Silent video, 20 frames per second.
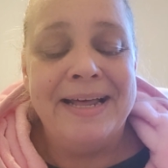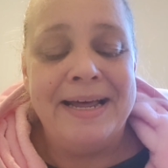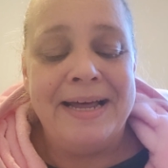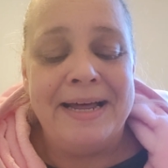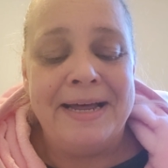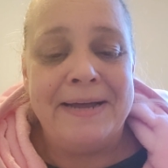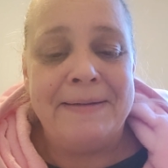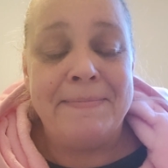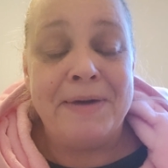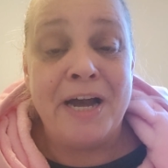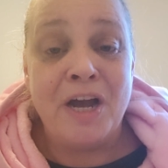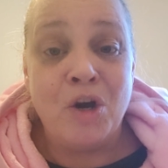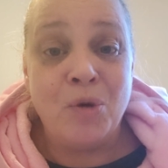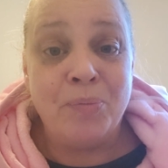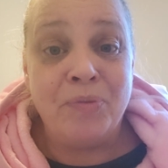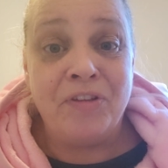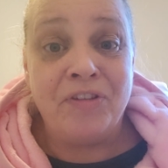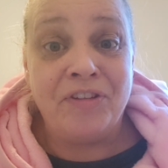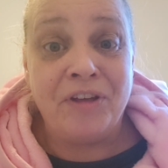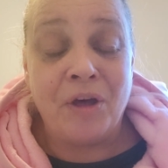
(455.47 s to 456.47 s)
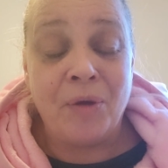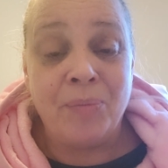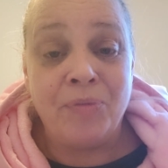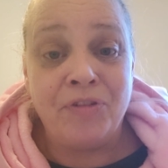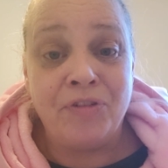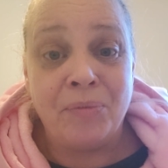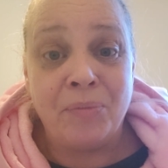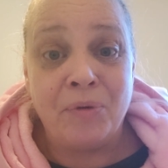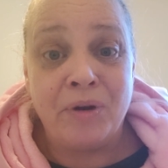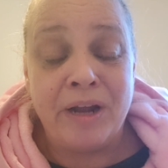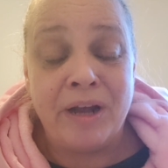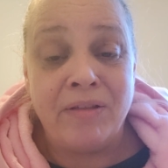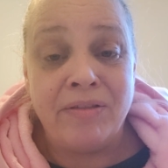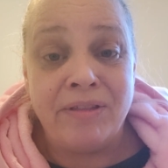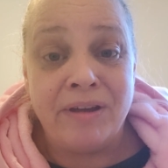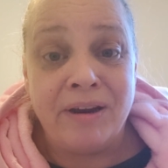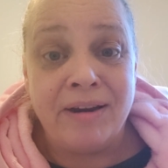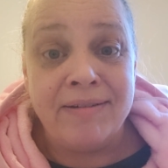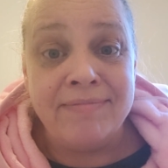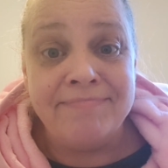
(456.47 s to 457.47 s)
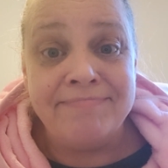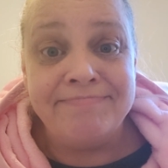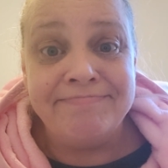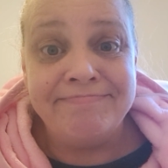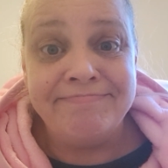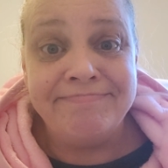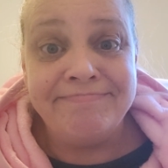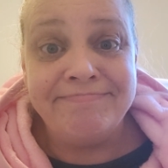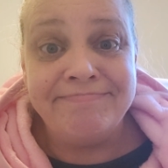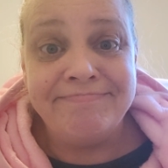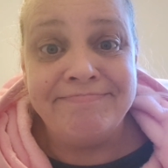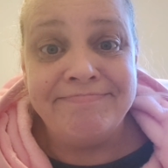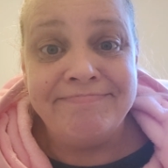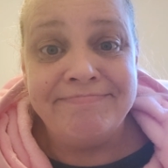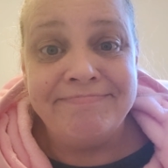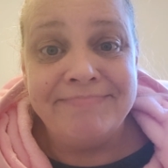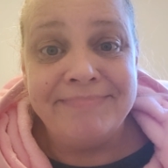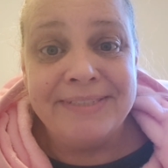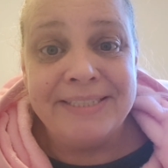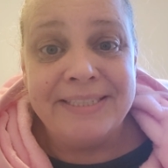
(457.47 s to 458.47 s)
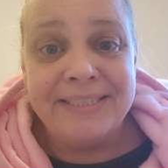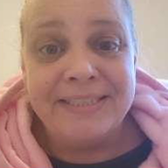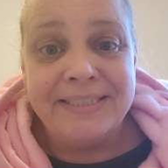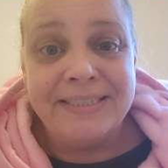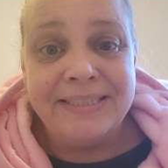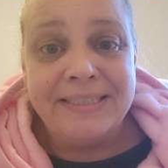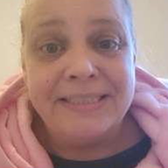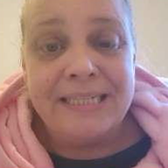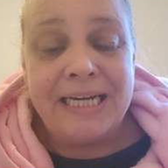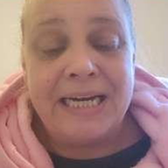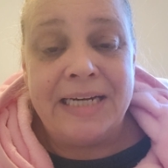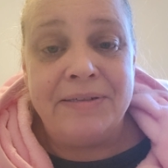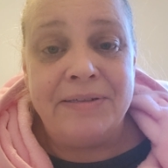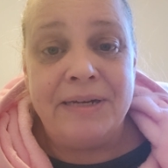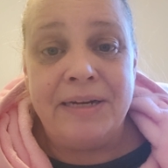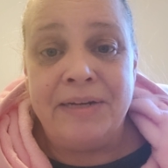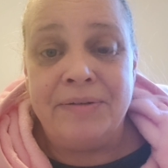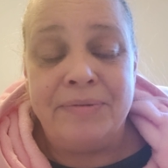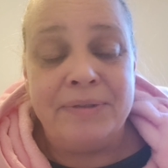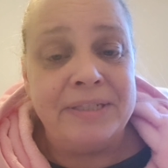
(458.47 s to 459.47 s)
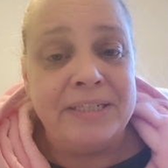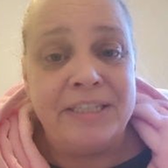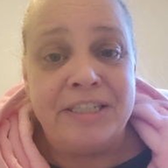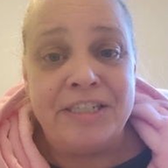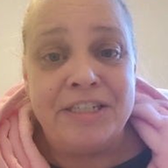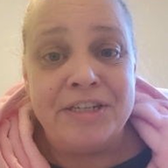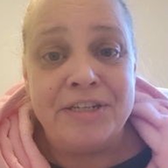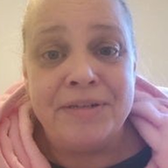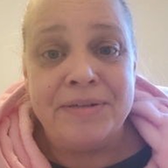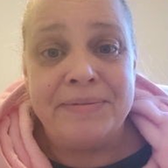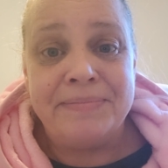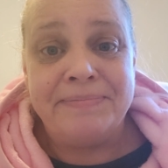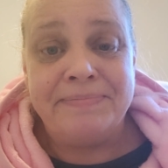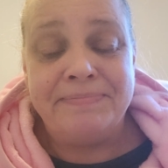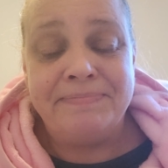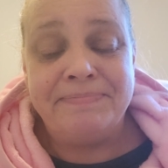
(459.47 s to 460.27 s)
I hope this helps someone out there. I really do.